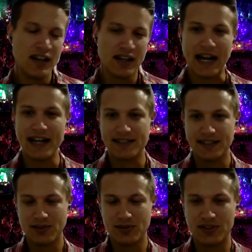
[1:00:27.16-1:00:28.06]
guys,
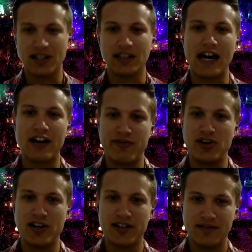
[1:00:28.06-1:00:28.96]
this was a lot of
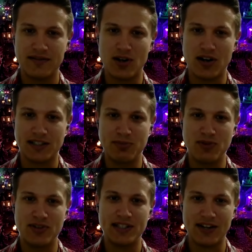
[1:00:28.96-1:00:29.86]
fun talking
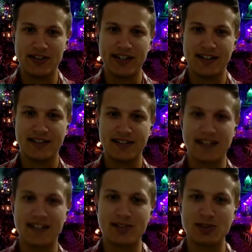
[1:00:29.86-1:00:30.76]
spooky town like this.
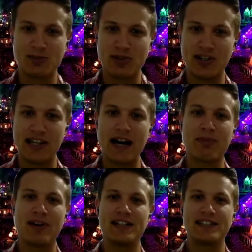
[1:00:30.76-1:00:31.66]
I think this is pretty
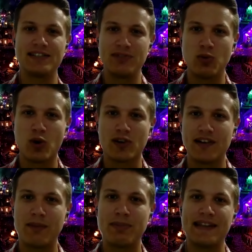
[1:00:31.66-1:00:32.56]
comprehensive. We worked
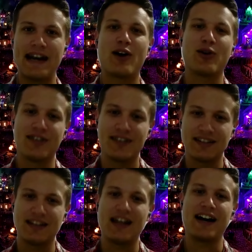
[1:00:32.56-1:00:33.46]
it up and down
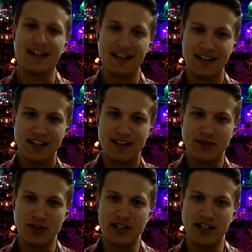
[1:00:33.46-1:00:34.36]
the line
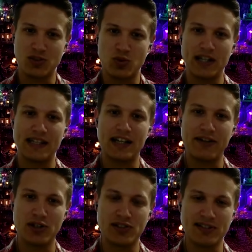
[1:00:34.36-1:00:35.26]
for the uh, 20th
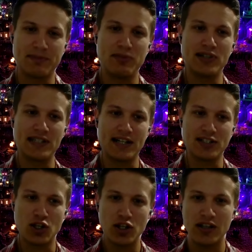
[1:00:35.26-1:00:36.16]
anniversary of Spooky Town.
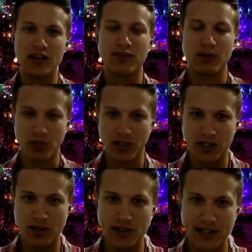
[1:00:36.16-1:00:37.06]
It's a good year if we were going
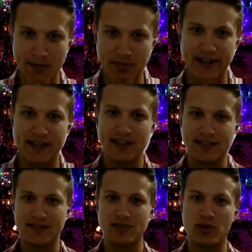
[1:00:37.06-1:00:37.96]
to go in depth like
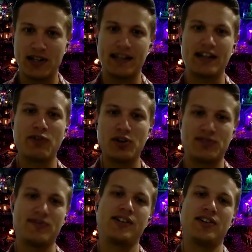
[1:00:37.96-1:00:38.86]
this, the 20th
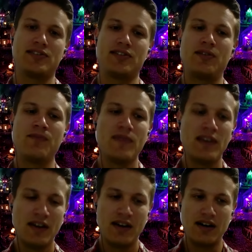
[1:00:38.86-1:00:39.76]
anniversary year. So
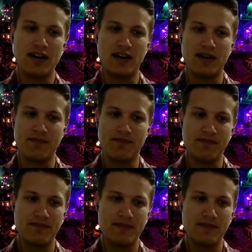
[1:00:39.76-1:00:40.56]
yeah um,